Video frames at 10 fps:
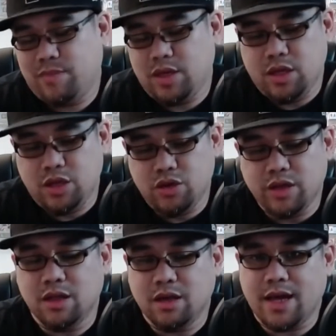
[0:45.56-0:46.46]
you
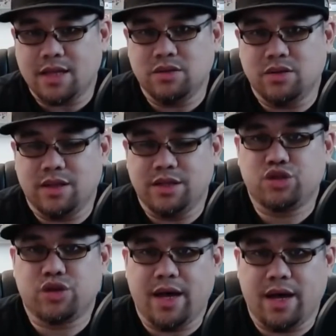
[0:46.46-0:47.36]
can look at to at least
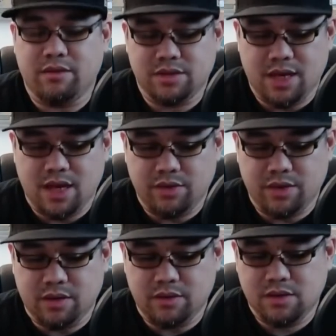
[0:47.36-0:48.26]
try out and see how it
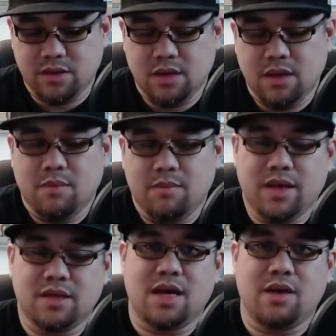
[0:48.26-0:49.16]
goes.
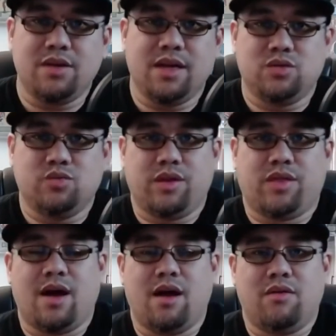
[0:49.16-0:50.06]
Because nowadays with
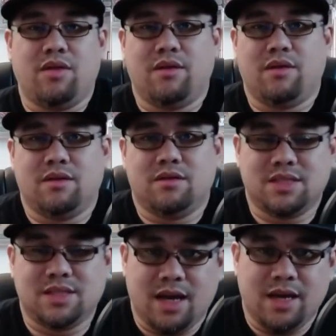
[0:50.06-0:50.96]
how the
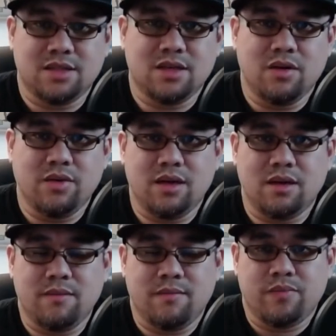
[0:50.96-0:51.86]
design is going,
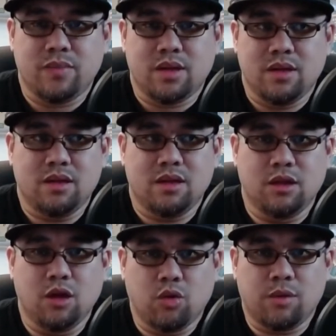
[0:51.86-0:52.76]

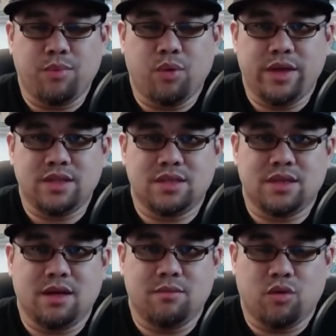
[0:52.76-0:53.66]
lower points and more